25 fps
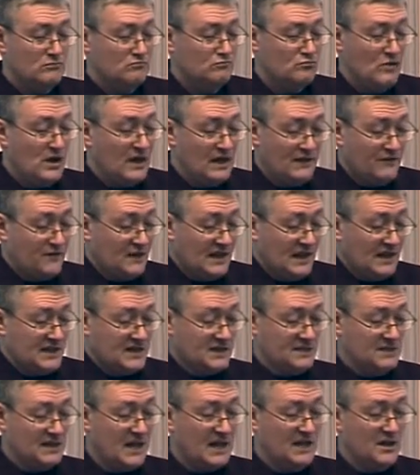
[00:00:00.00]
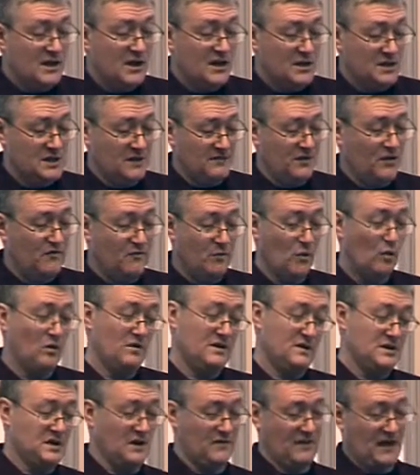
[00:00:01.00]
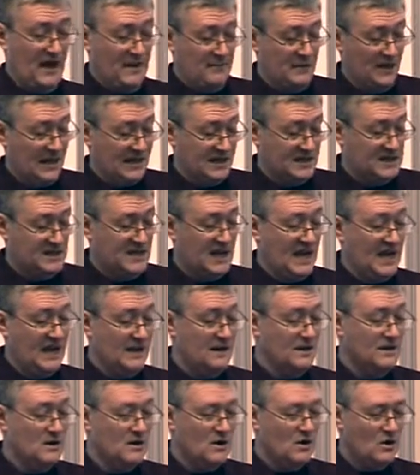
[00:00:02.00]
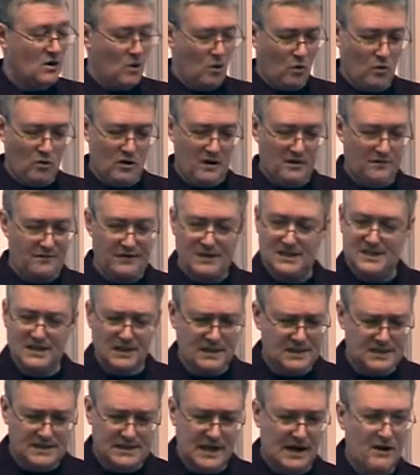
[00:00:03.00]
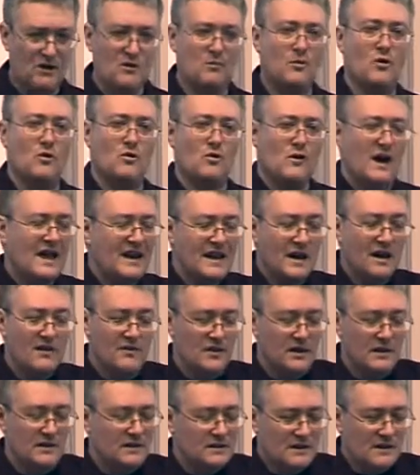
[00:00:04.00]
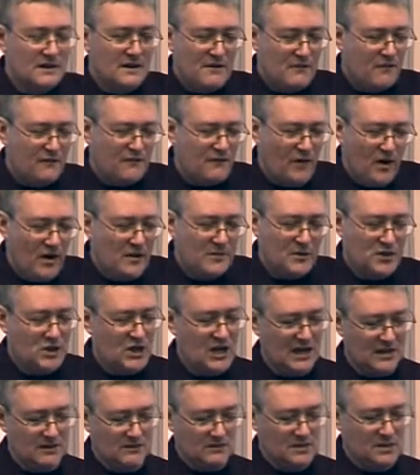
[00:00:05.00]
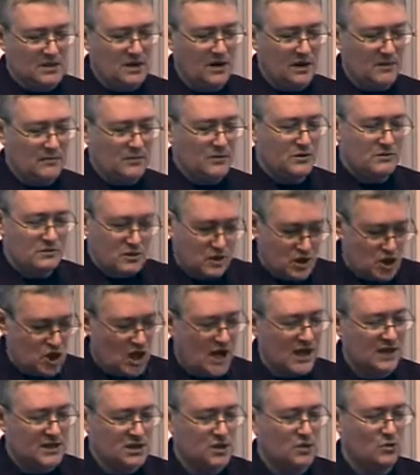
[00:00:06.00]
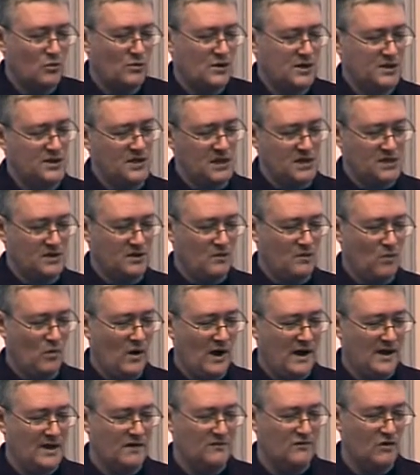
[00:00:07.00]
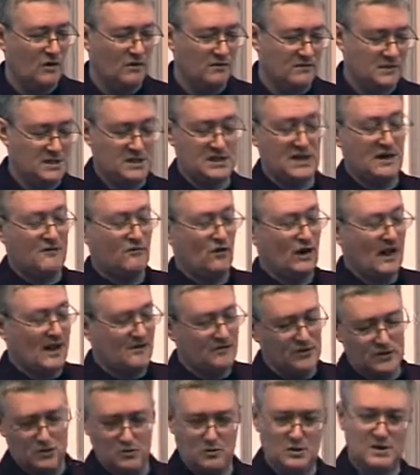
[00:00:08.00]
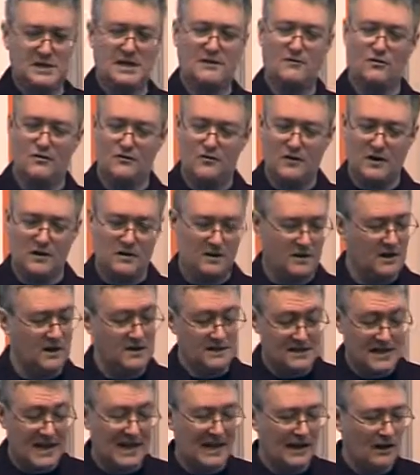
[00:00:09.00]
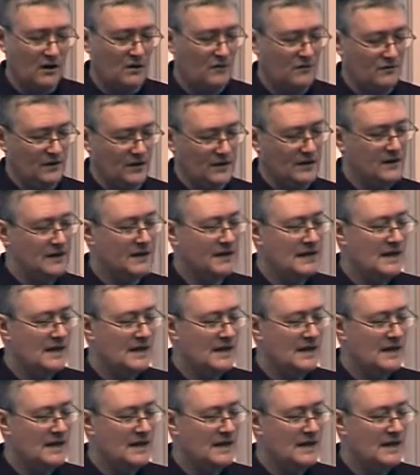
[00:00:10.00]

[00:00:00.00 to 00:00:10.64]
really for the last 10 years, if you've bought yourself an Apple XSAN or a Facilis Terablock or any other fibre channel type shared storage system where you've got several Avids or several Final Cuts hanging off it,